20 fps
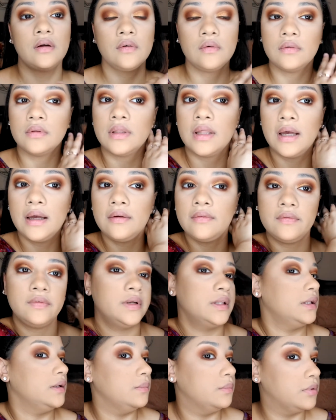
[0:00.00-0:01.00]
Well, that
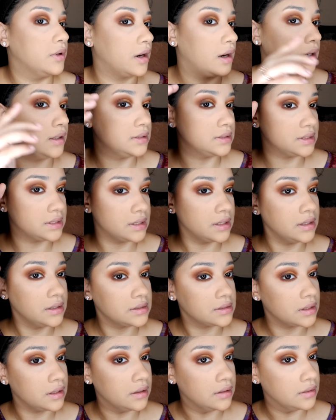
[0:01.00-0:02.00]
really bronzed
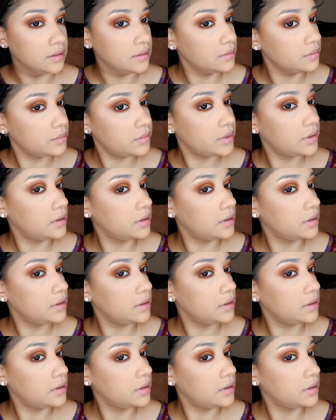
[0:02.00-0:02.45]
us up,